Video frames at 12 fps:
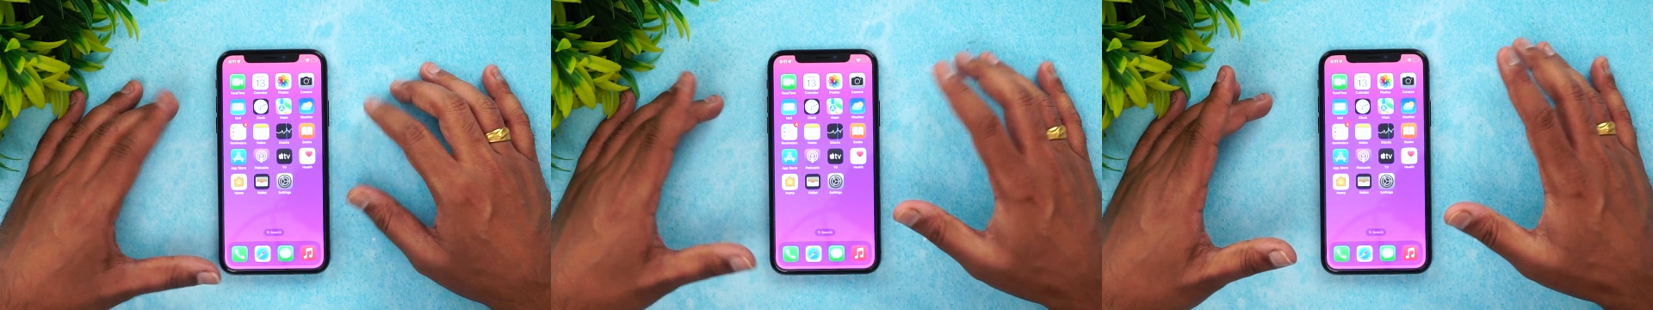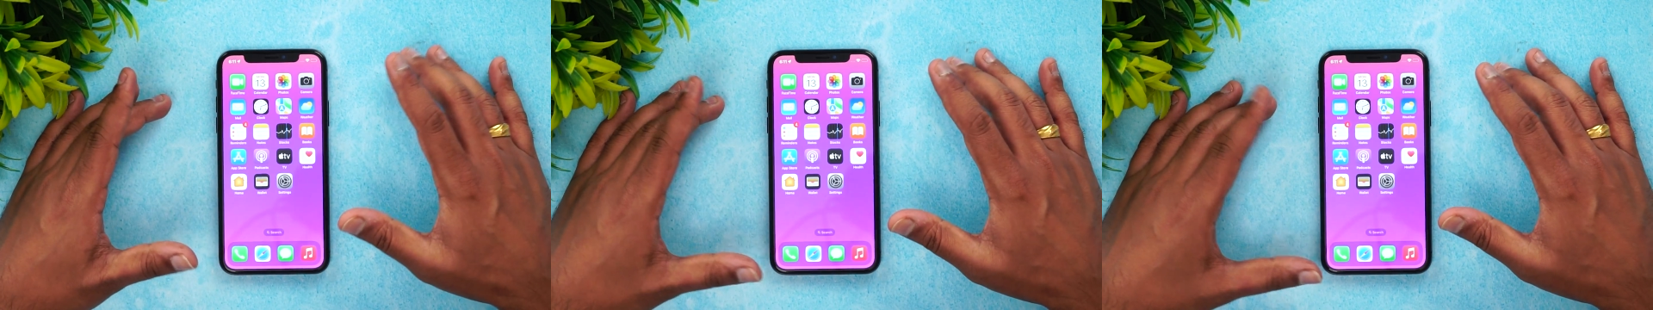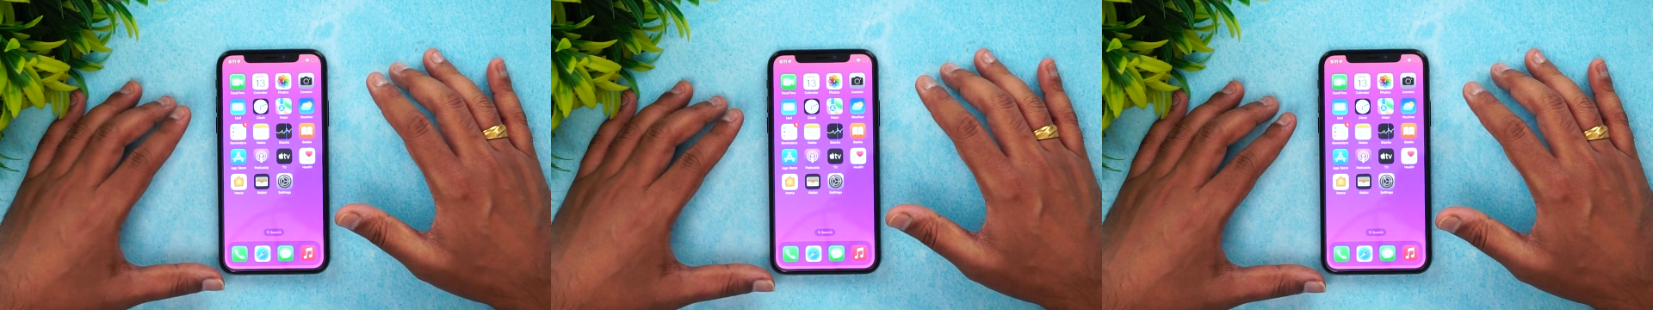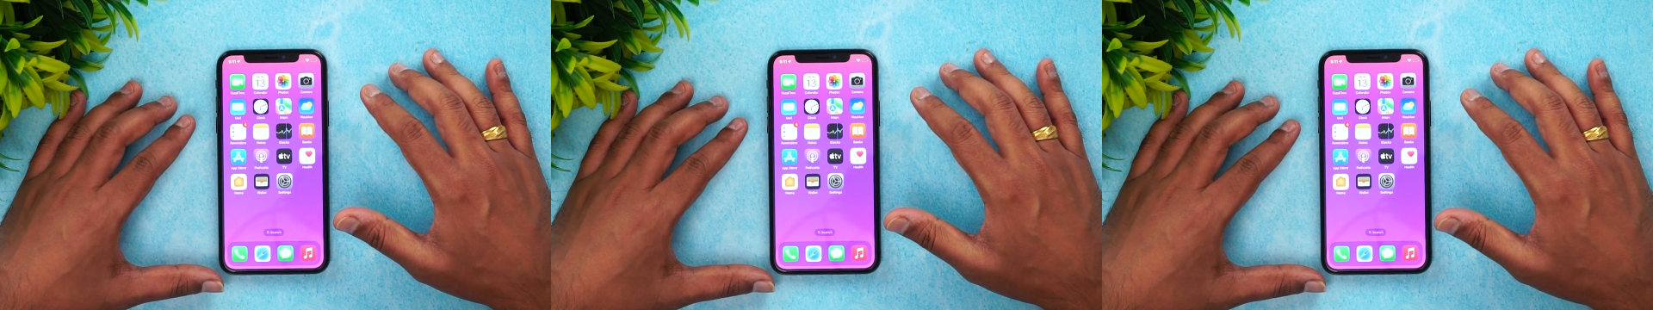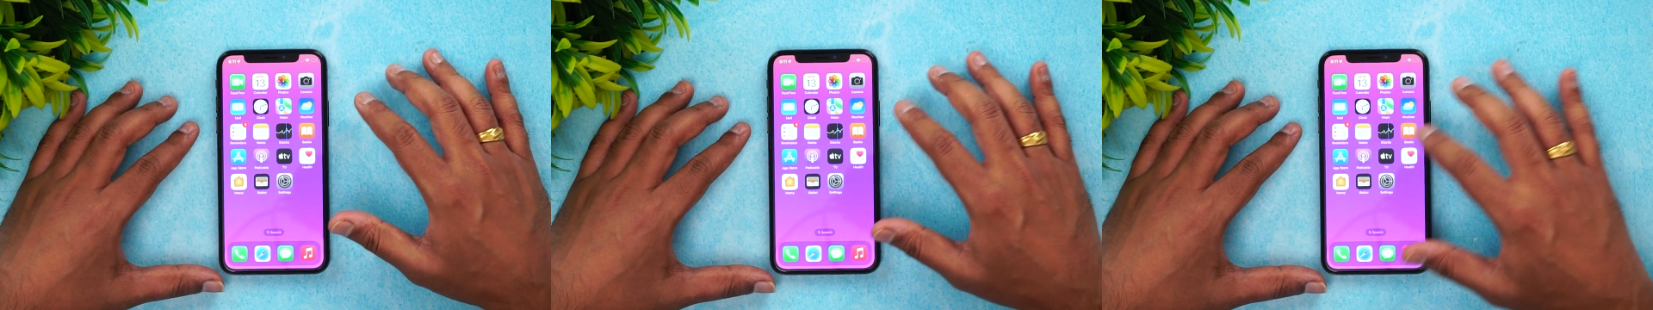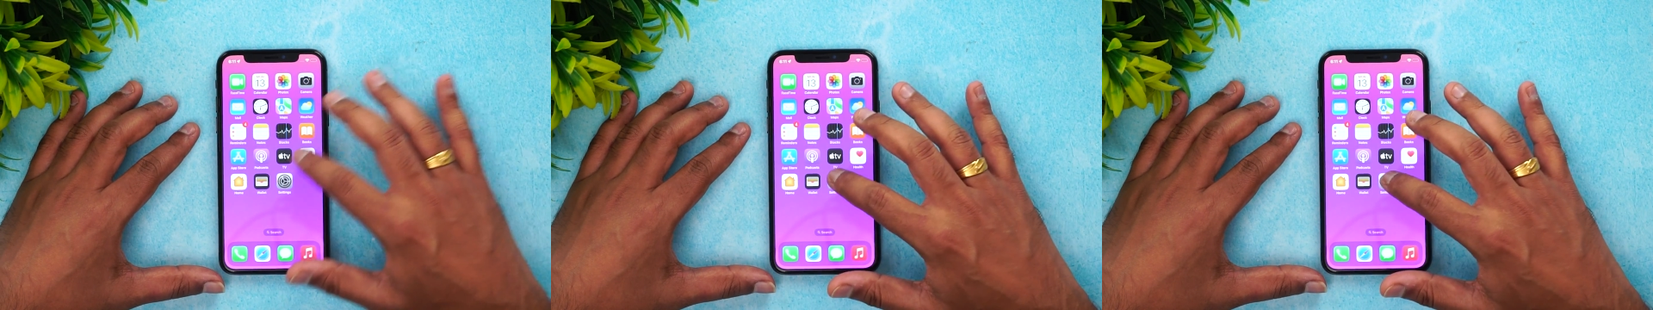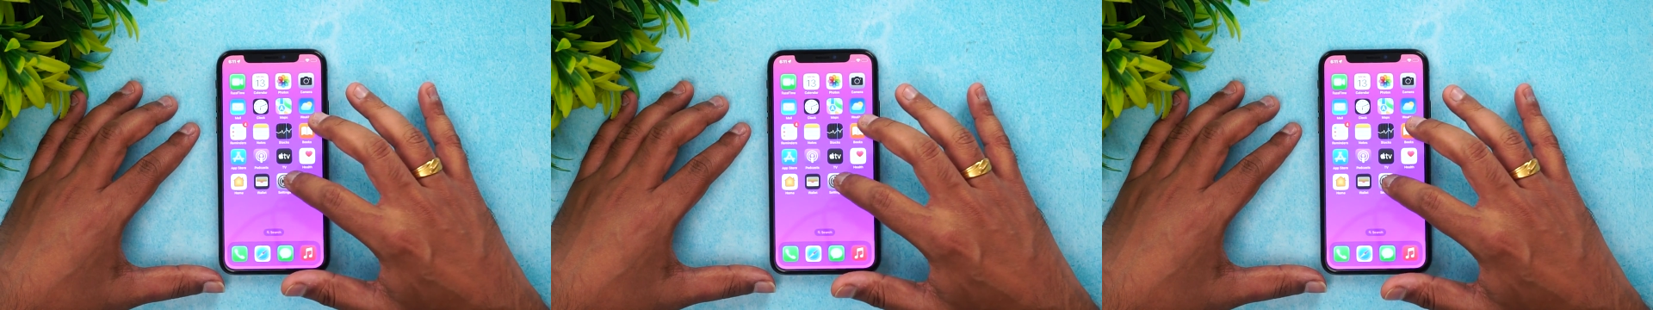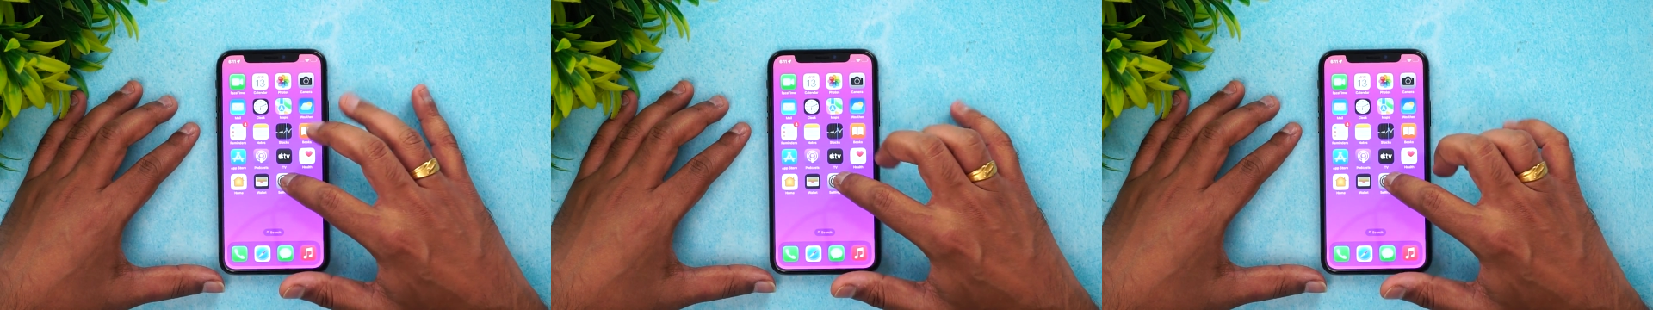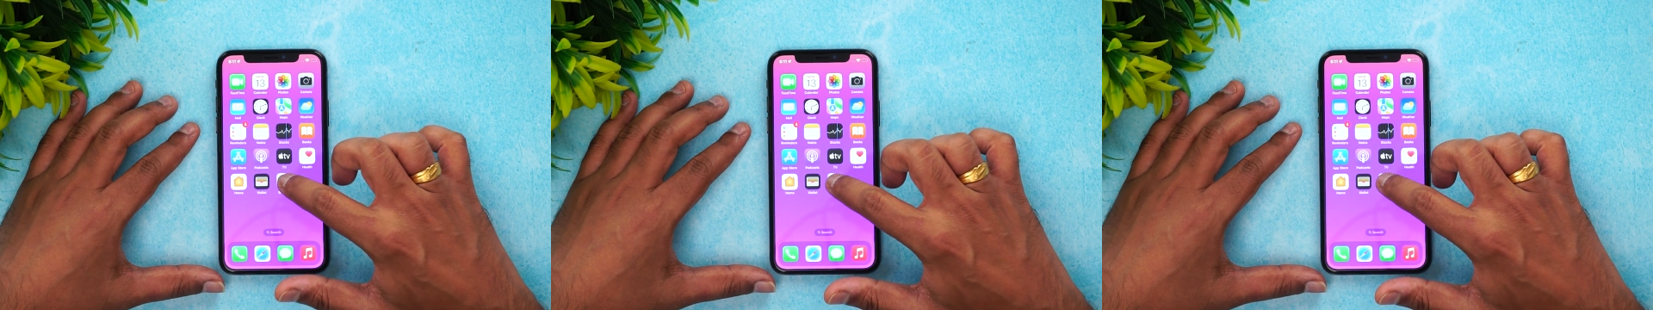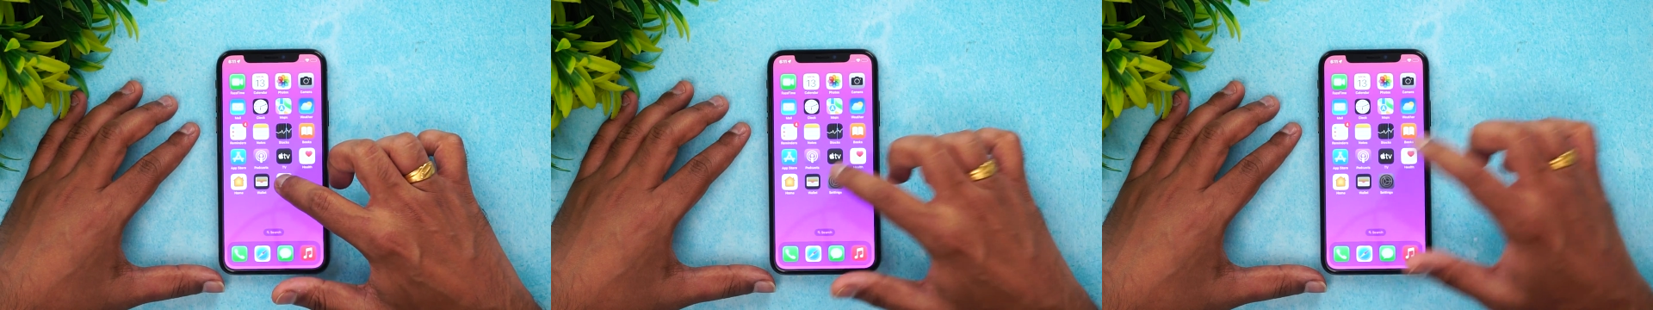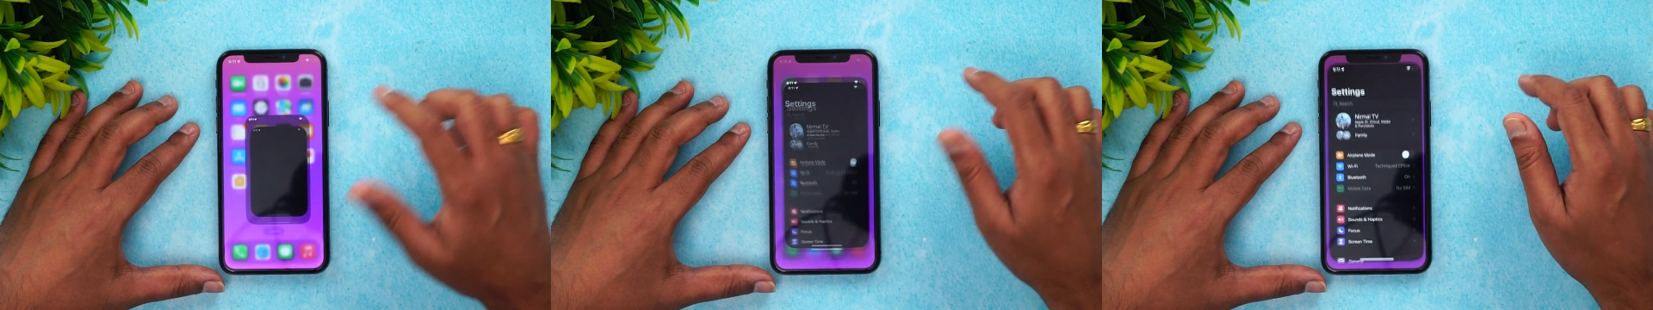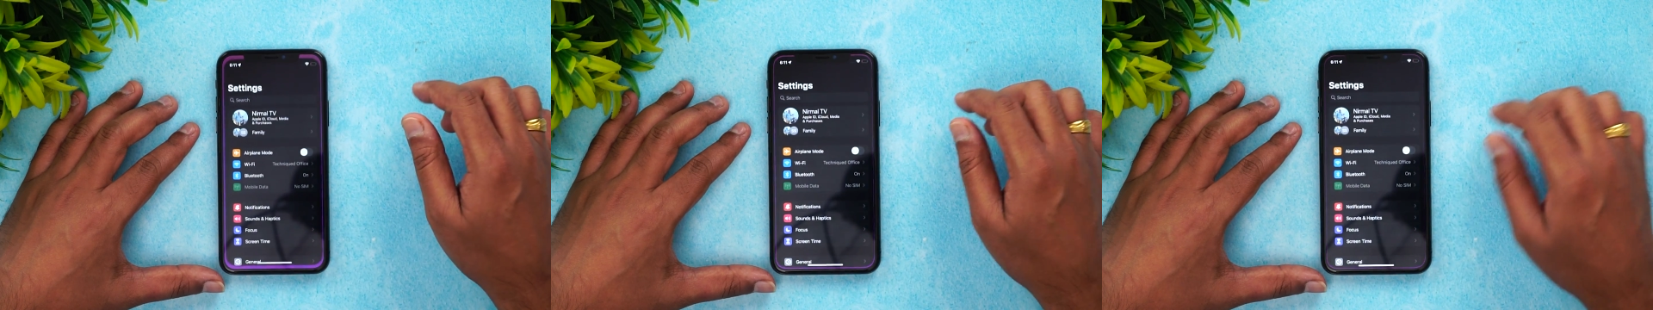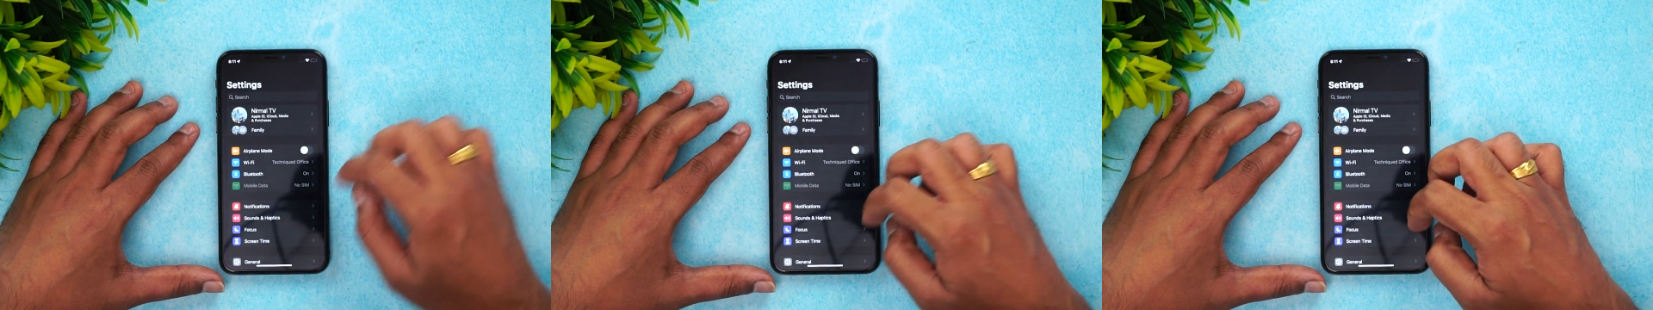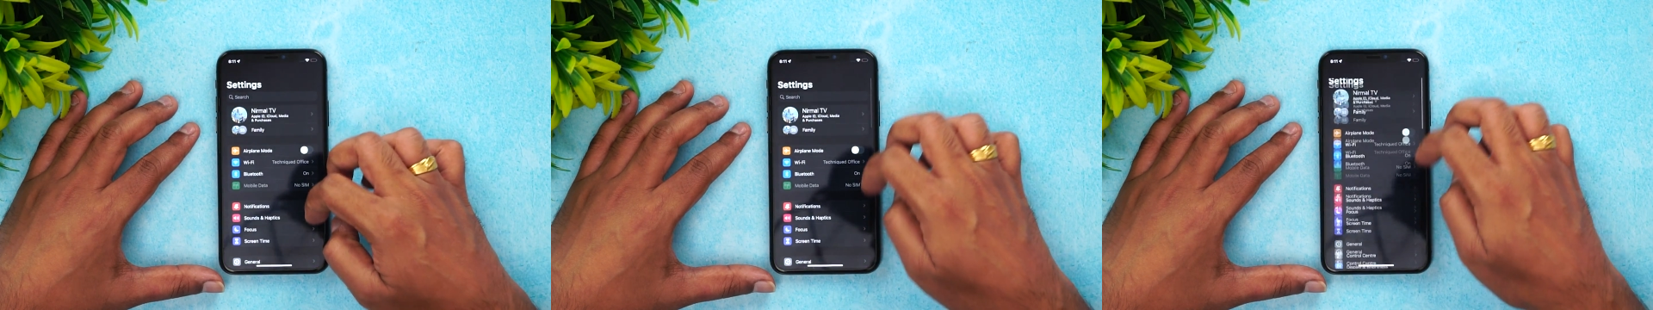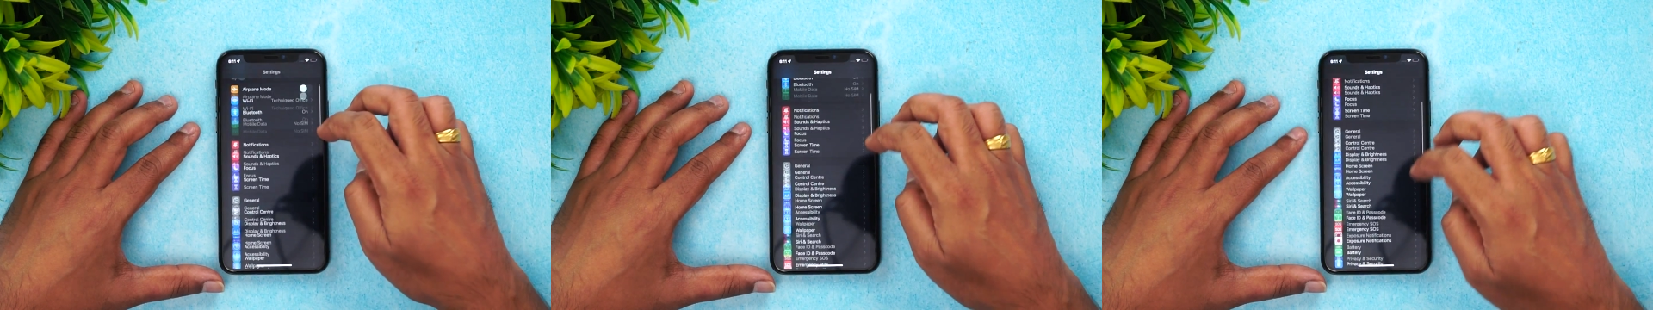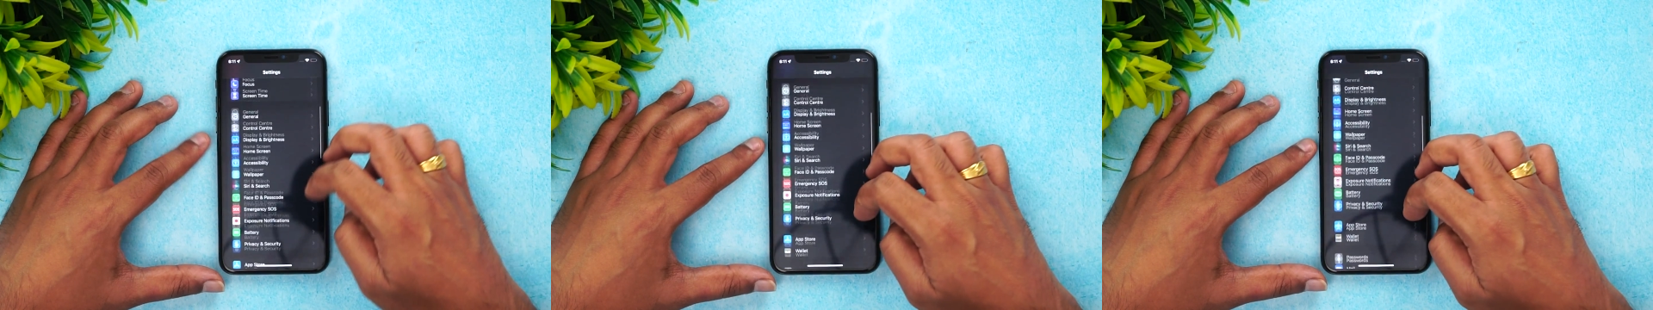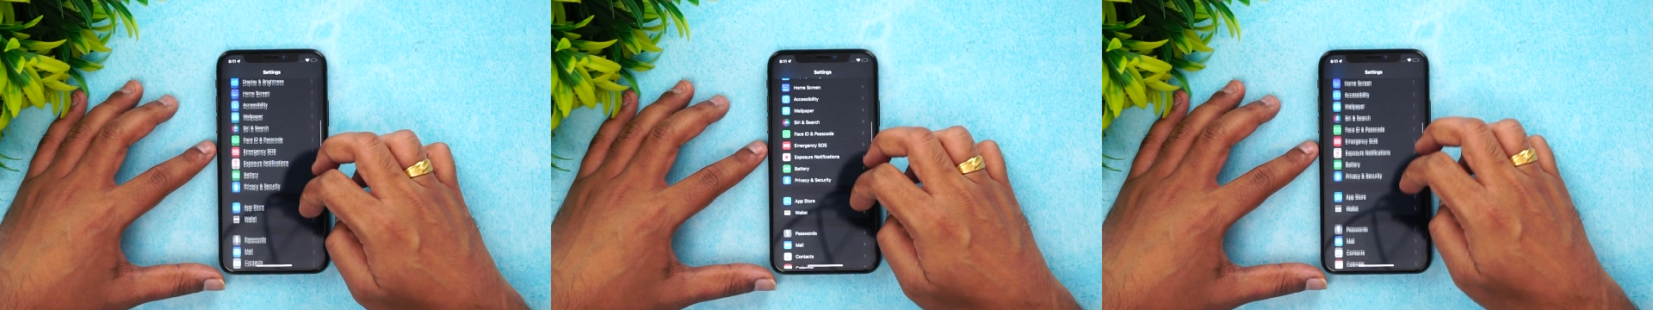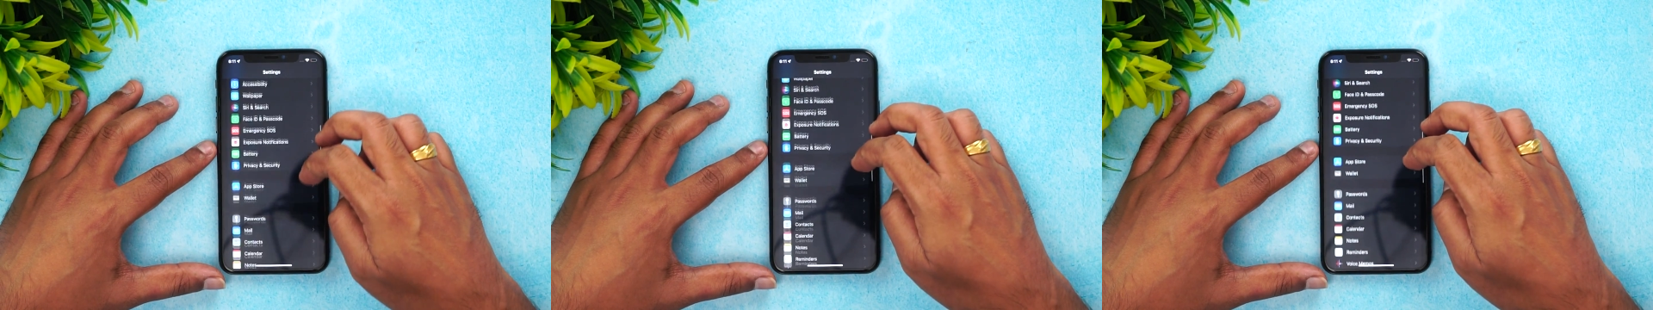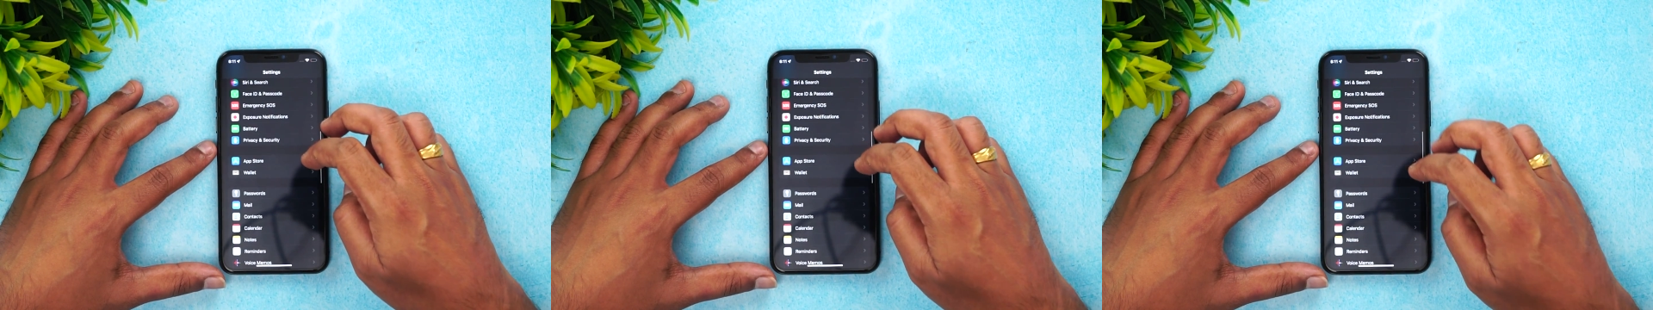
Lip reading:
Nobody's mouth can be seen.